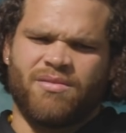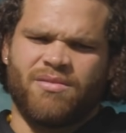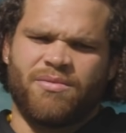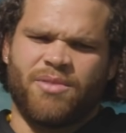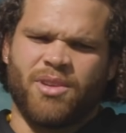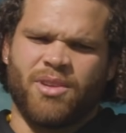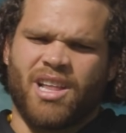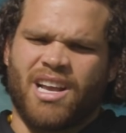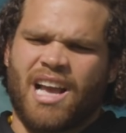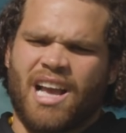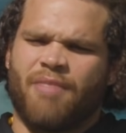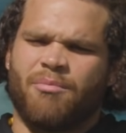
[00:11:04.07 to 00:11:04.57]

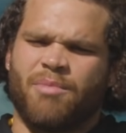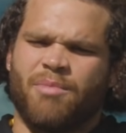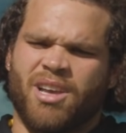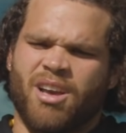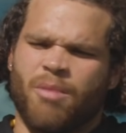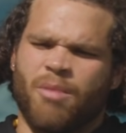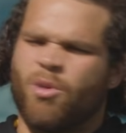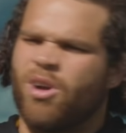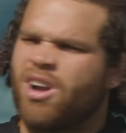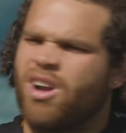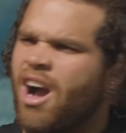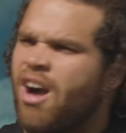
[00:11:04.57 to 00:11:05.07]
feel like I've
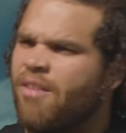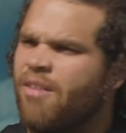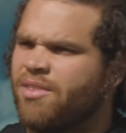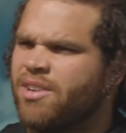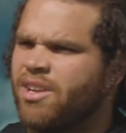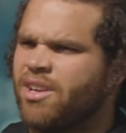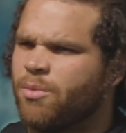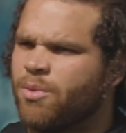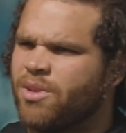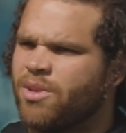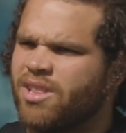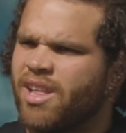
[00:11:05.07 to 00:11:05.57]
become more
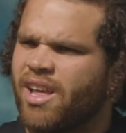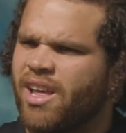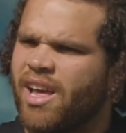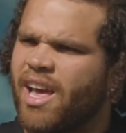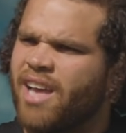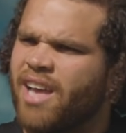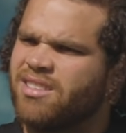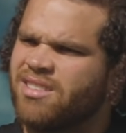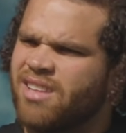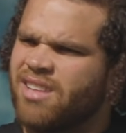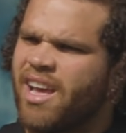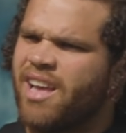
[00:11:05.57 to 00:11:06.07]
confident with that
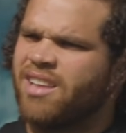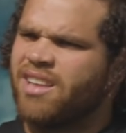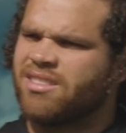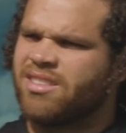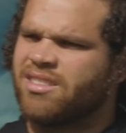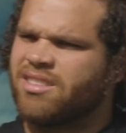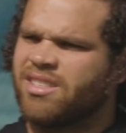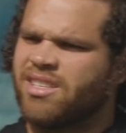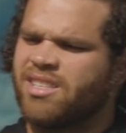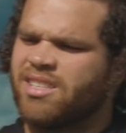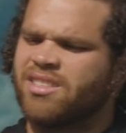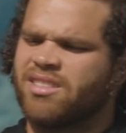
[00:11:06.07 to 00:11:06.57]
as as the
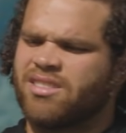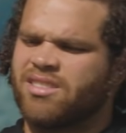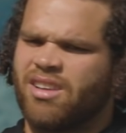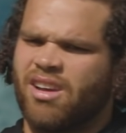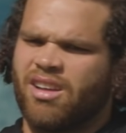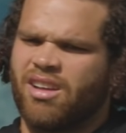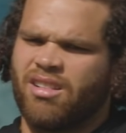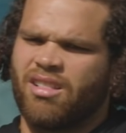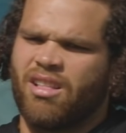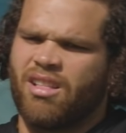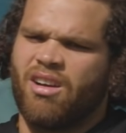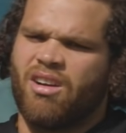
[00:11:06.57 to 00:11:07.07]
season's
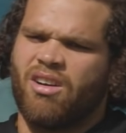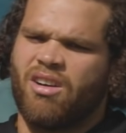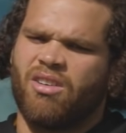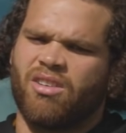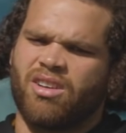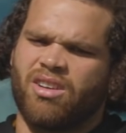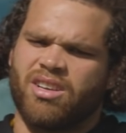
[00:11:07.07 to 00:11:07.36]
gone along.